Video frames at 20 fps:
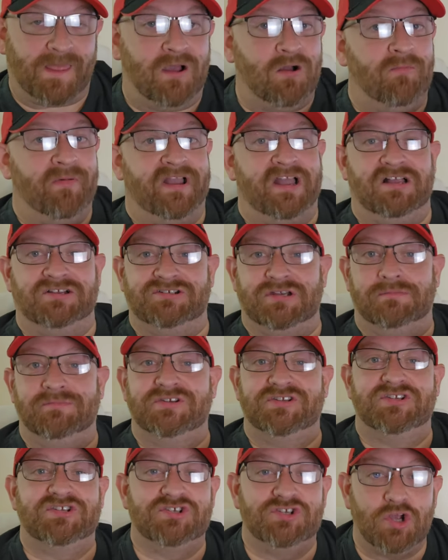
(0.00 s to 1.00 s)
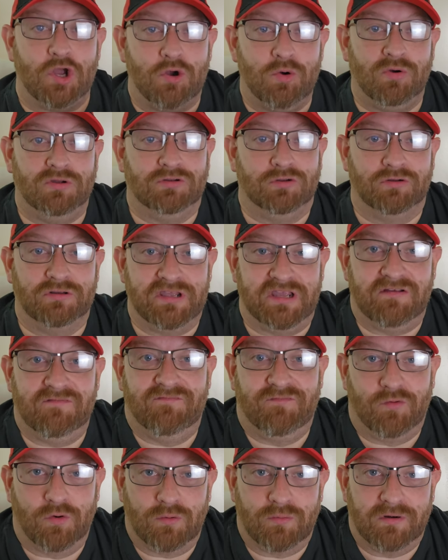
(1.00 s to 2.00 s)
oh my gosh, I'm so looking
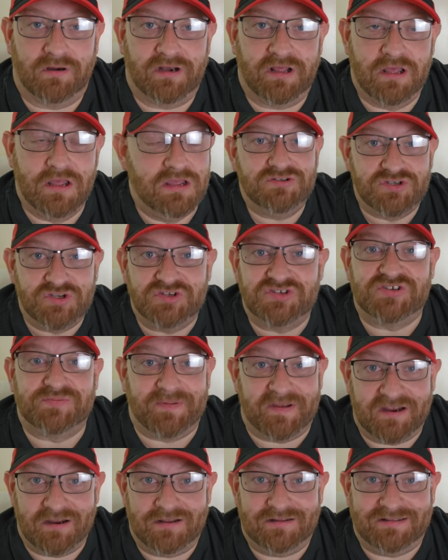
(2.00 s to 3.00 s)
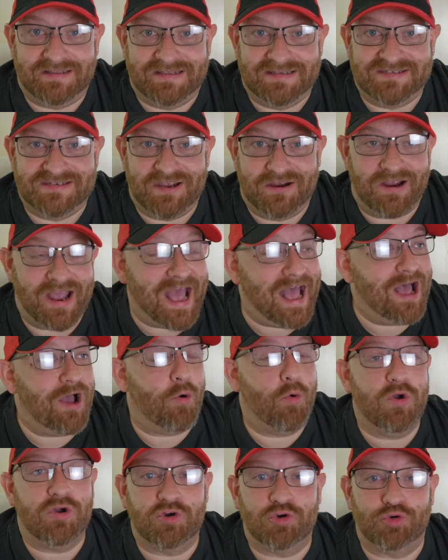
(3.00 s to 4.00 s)
forward to Spirit this year.
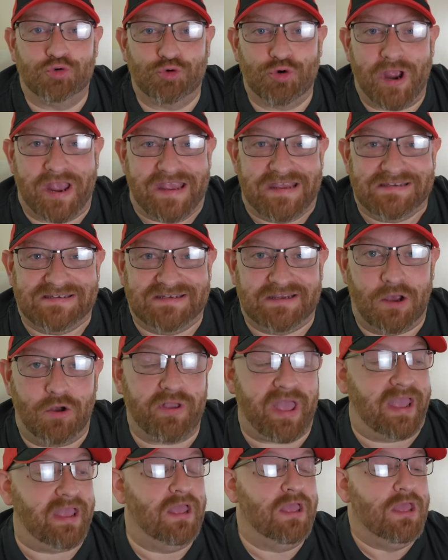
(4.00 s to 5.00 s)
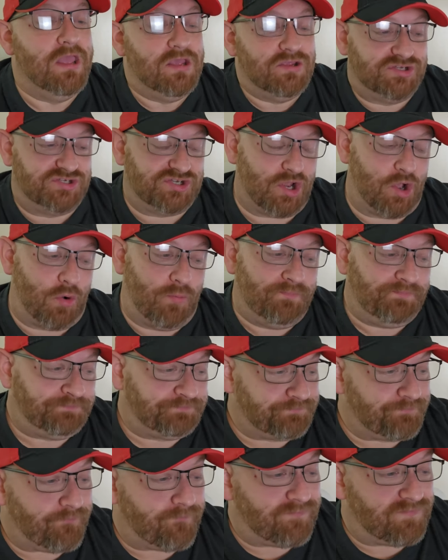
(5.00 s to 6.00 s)
How crazy. Okay, so,
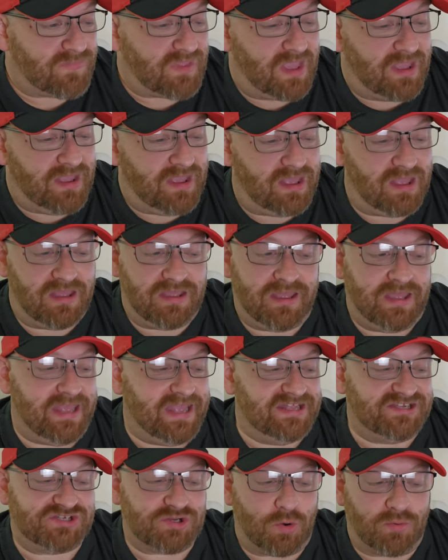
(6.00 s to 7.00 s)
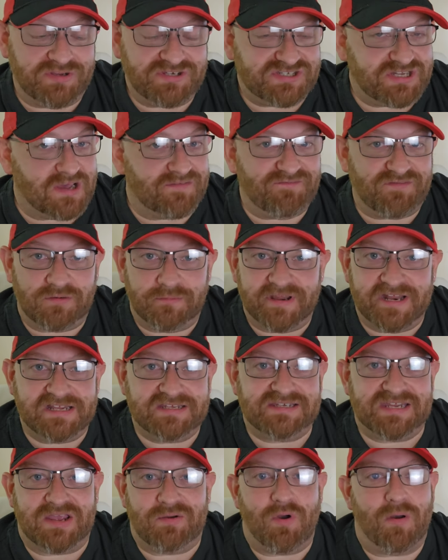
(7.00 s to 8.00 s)
it's always tough for me to
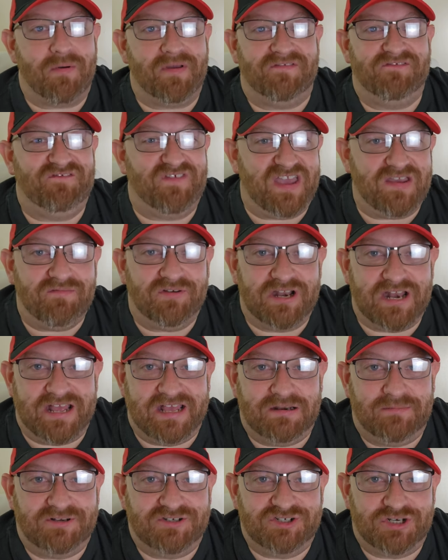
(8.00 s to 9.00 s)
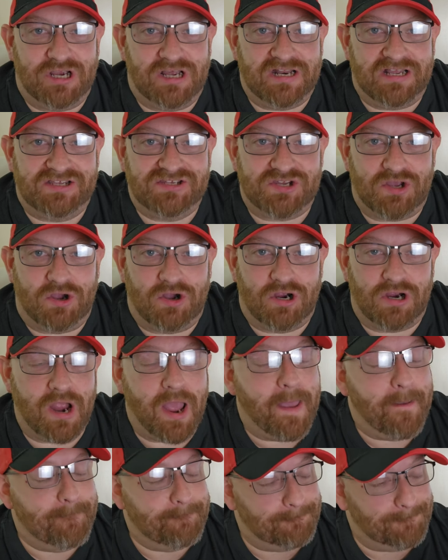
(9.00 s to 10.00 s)
say what my favorite animatronics
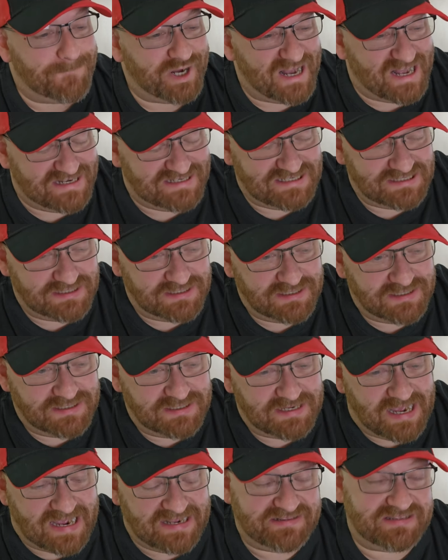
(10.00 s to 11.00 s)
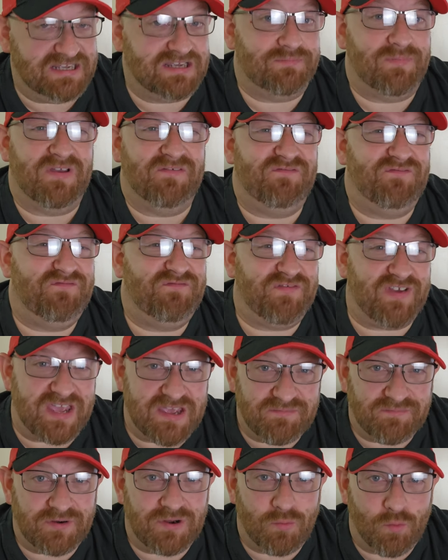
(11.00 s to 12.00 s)
are, but I think my
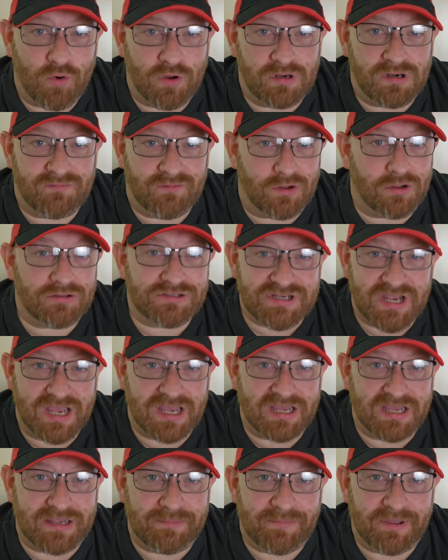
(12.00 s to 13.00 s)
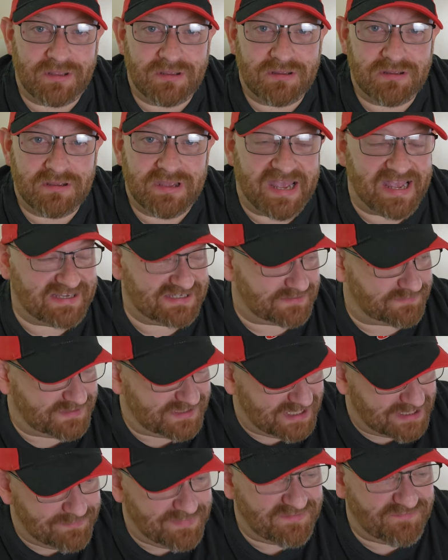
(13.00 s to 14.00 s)
favorite one of all time, as I've
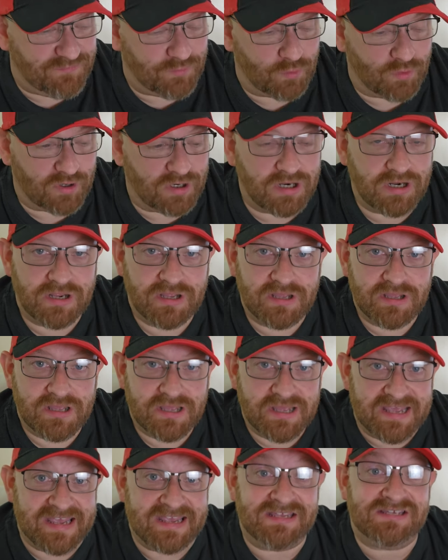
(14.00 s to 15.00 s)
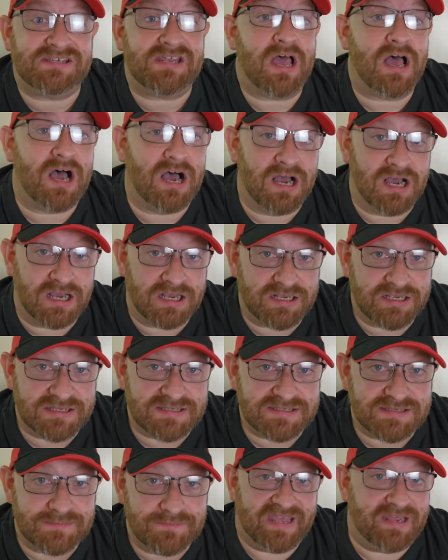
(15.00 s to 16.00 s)
said before, is
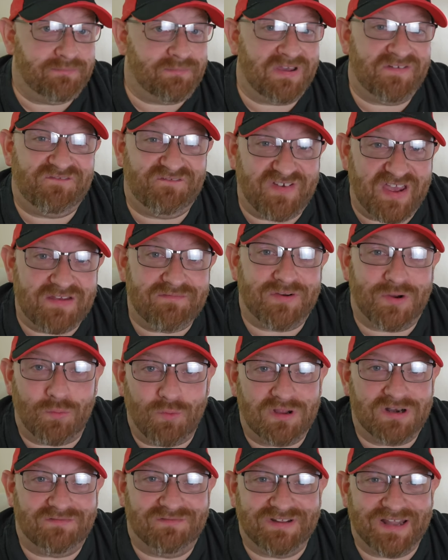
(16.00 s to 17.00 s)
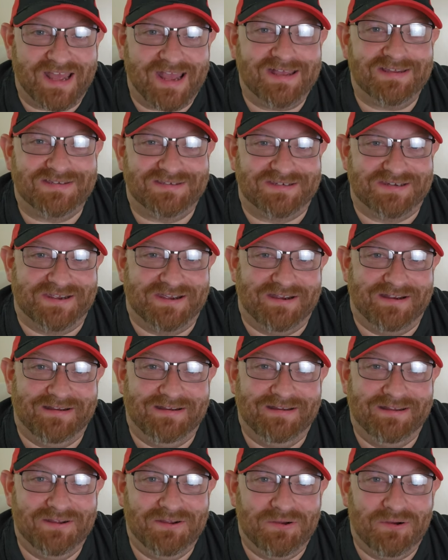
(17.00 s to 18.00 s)
Hugs, and my favorite one of last
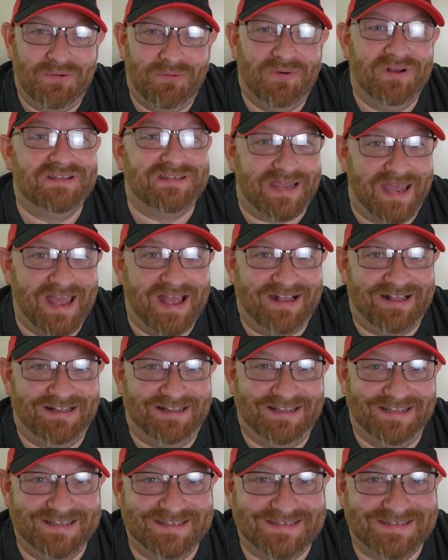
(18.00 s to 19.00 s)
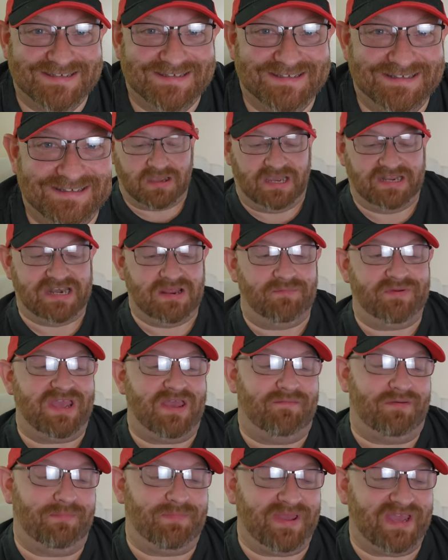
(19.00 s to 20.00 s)
year was Heckles. And then we
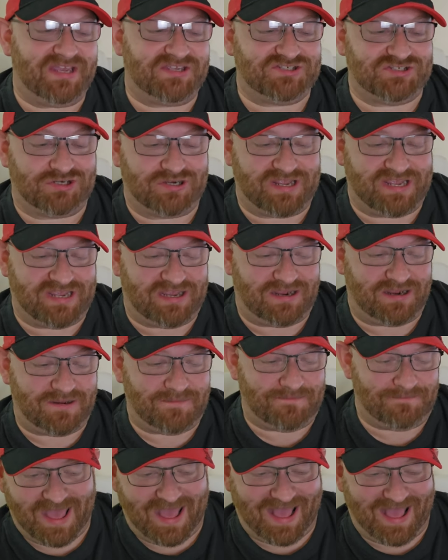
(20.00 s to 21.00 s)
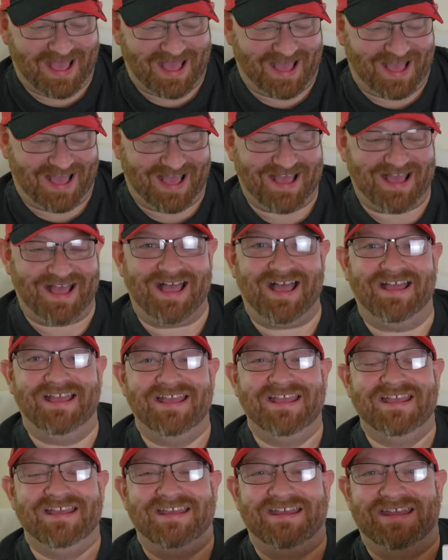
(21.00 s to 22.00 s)
have a picture here.
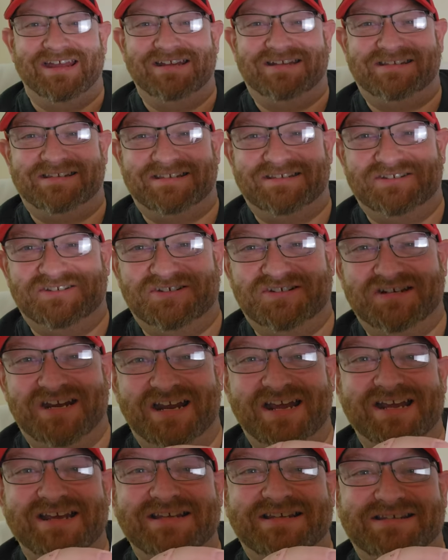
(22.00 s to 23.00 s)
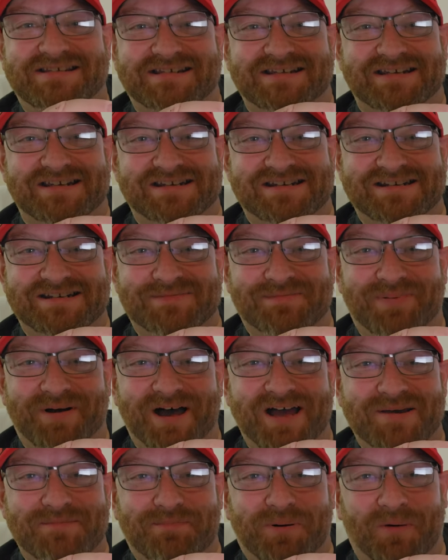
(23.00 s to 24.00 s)
It's Jason
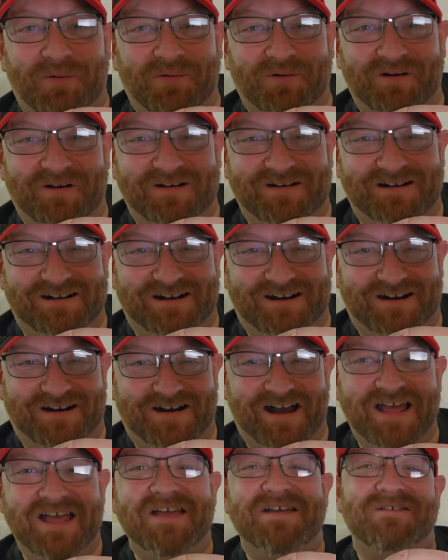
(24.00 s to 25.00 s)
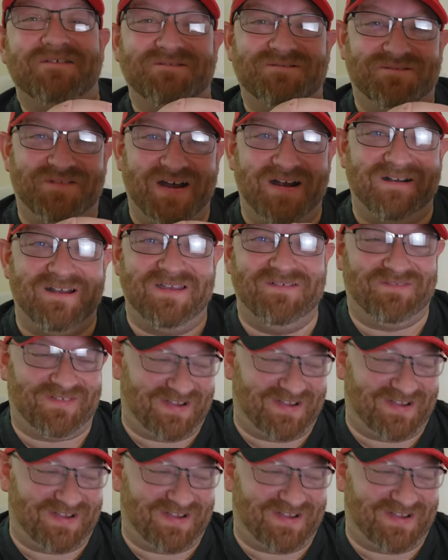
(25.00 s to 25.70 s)
by Porter. Very,